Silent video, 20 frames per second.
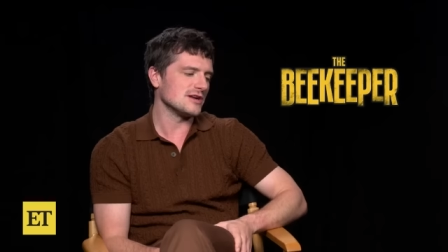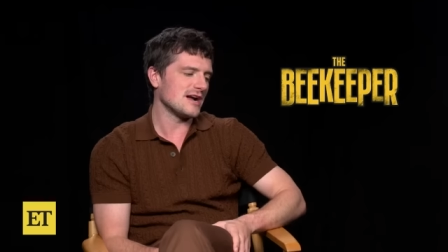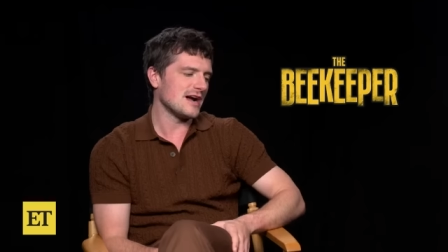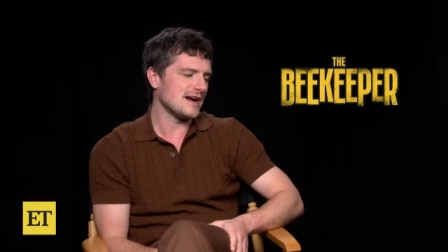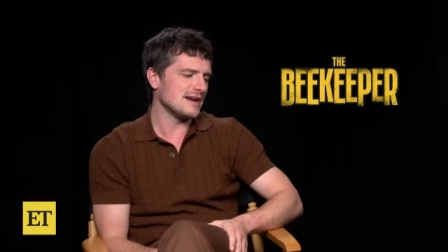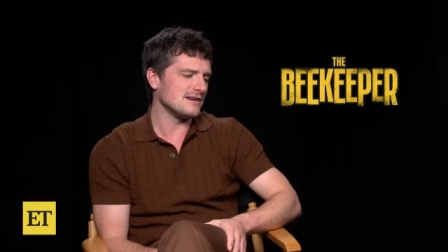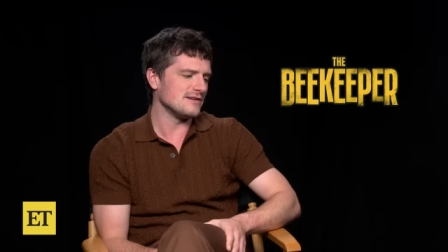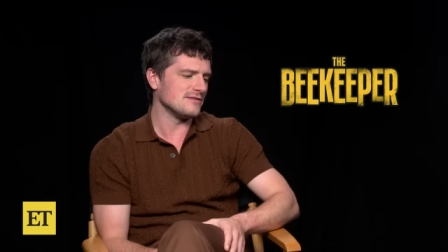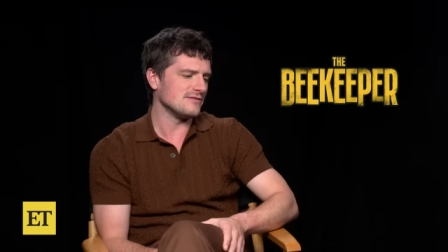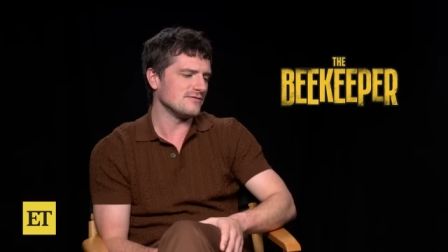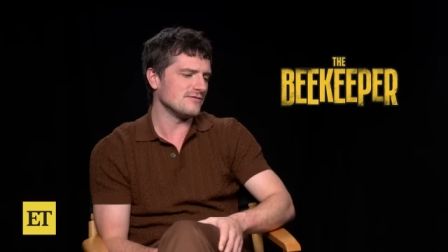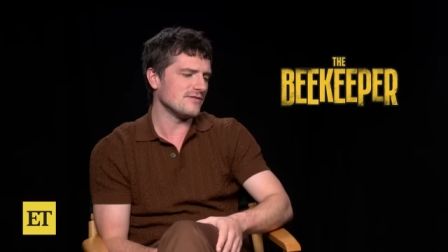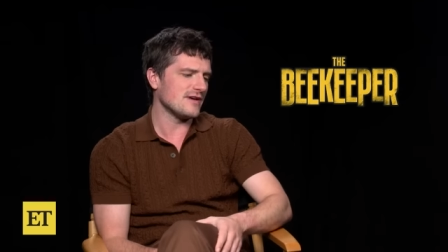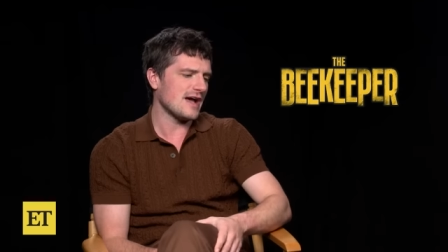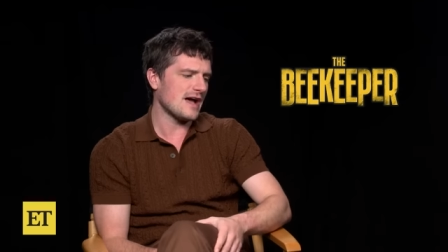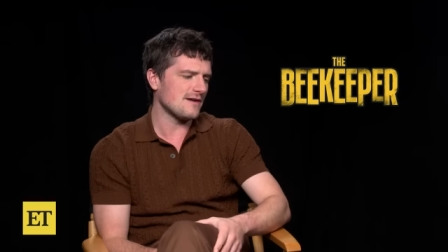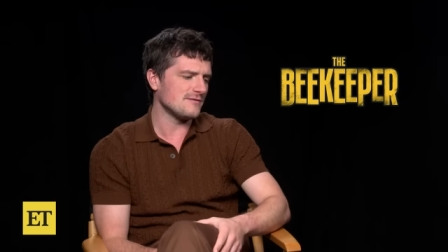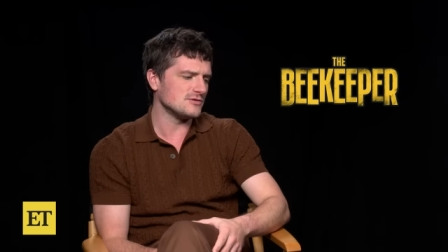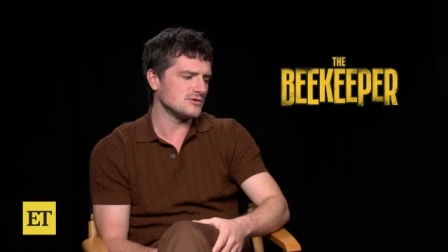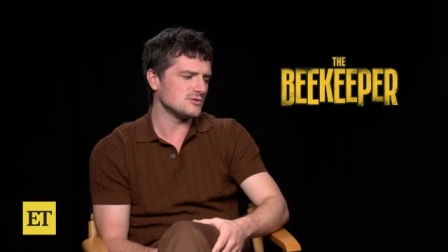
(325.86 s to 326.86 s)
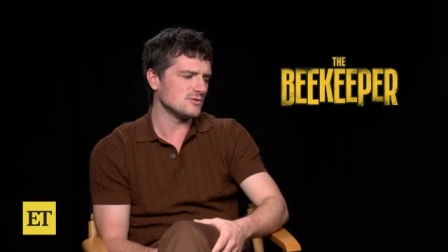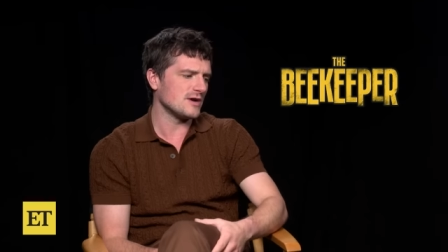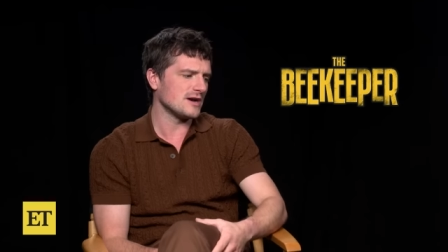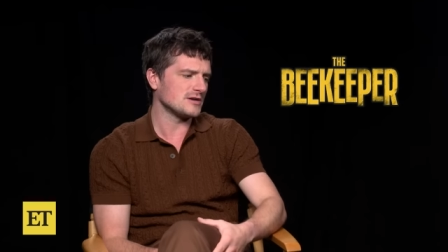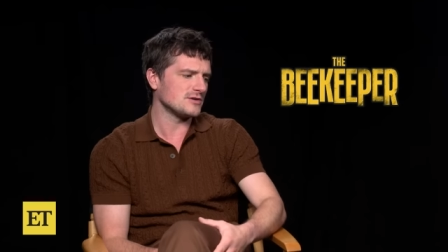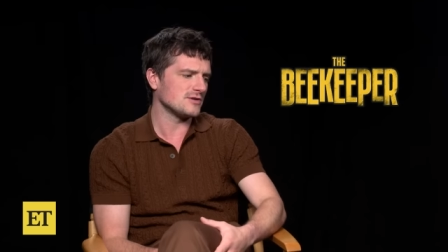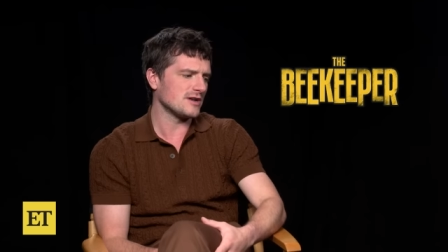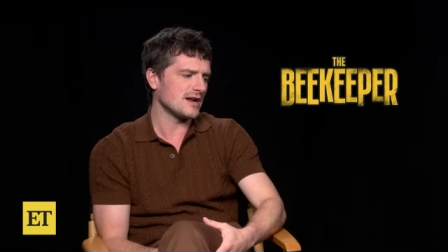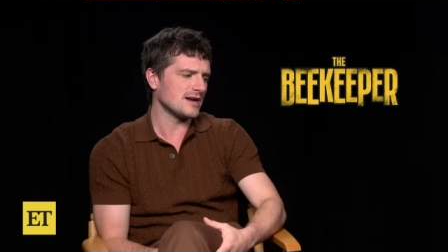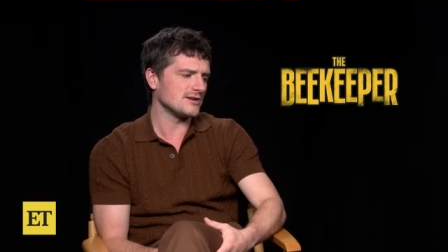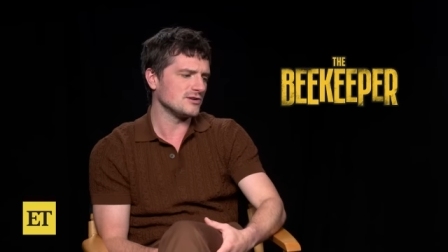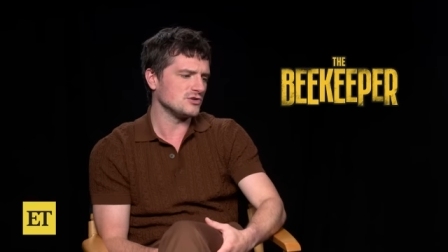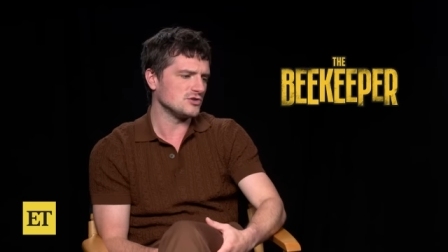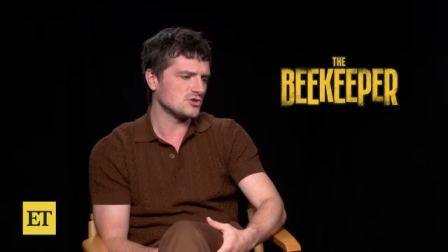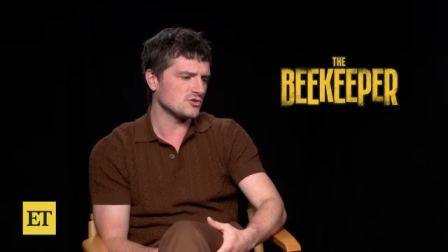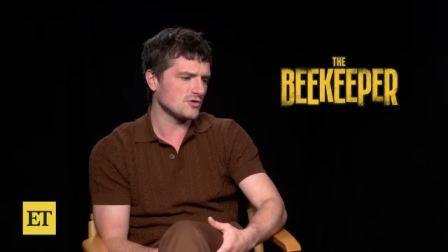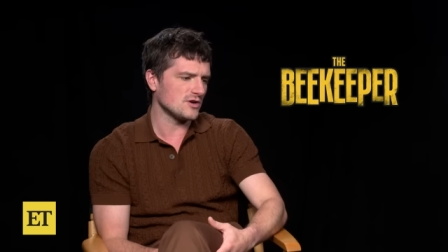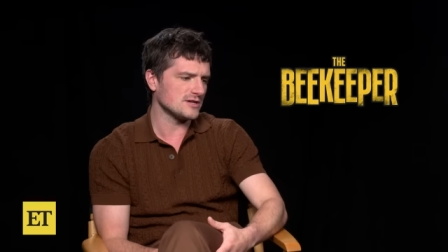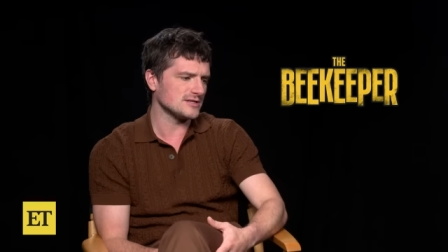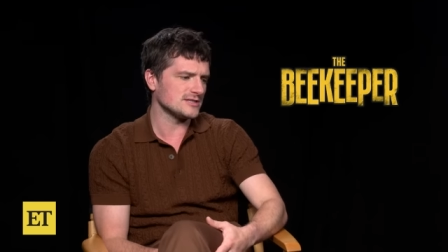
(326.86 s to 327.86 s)
kind of have a director that I could
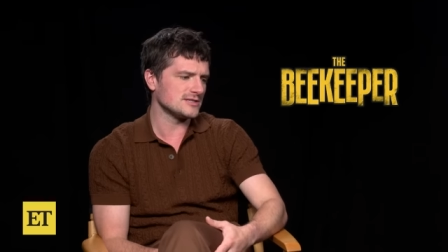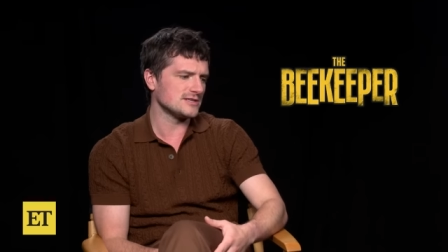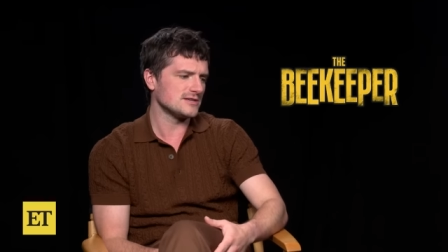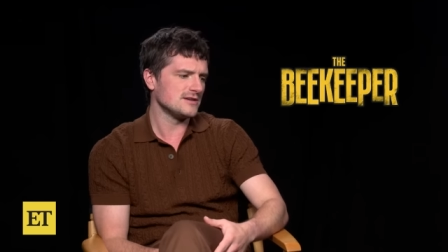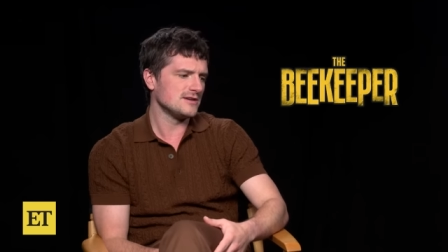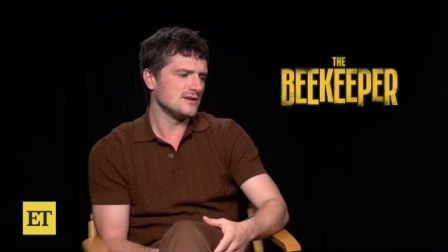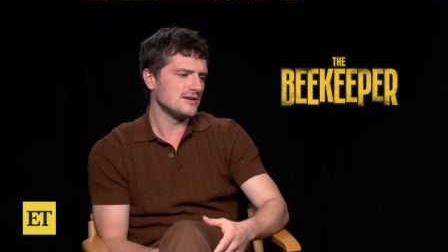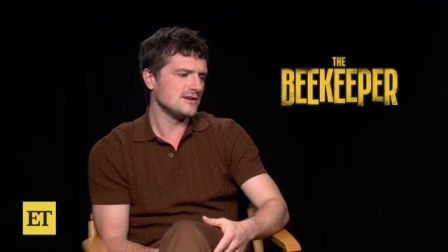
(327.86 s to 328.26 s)
trust